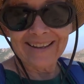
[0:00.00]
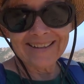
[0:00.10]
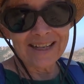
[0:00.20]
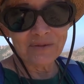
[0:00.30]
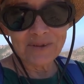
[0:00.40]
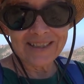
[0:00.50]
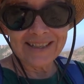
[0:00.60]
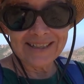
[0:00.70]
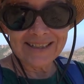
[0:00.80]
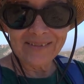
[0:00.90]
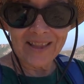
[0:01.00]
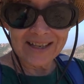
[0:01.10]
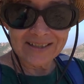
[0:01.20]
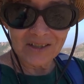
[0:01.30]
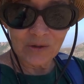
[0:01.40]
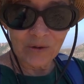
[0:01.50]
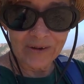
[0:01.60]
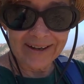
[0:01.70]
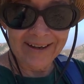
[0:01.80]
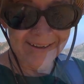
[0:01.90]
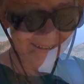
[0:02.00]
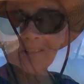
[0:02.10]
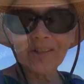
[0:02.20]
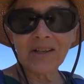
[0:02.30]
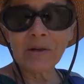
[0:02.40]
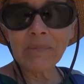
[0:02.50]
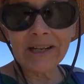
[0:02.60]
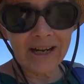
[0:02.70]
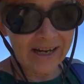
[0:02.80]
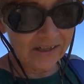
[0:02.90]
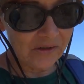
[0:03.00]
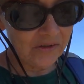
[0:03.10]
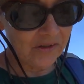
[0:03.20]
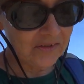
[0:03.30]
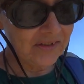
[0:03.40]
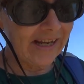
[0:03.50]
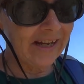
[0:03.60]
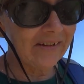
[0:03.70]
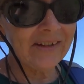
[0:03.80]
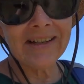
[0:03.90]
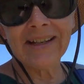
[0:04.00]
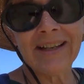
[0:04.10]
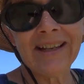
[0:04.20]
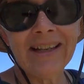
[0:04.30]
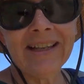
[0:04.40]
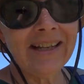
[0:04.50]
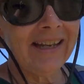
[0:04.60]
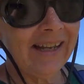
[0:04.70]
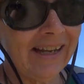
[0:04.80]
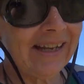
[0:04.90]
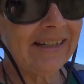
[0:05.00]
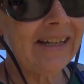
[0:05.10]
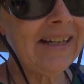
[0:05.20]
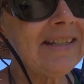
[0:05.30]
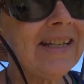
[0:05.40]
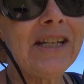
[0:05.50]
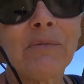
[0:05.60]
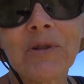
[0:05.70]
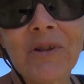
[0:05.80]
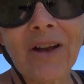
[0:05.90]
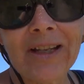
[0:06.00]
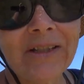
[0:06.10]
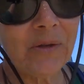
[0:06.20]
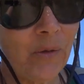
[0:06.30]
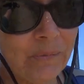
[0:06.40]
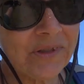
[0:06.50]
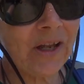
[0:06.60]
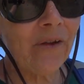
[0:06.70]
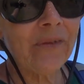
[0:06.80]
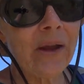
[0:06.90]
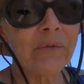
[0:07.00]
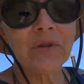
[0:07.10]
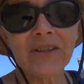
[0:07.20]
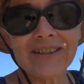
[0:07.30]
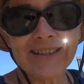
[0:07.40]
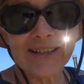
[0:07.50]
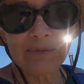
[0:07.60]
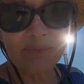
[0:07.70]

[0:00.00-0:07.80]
And that was the end of that story. I met a hiker just now, and he said he was talking to himself. That was just him.